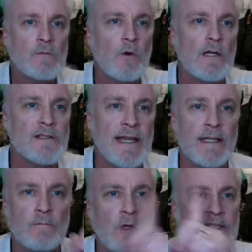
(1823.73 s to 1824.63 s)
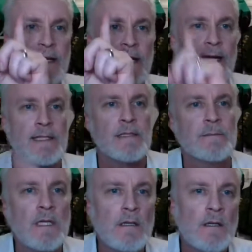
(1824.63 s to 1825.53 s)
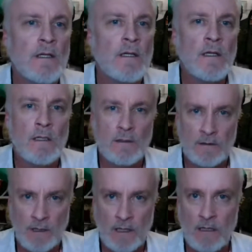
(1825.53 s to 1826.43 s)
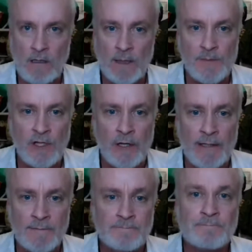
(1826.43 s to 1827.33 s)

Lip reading: 1 second. 1 second, guys. I'm sorry.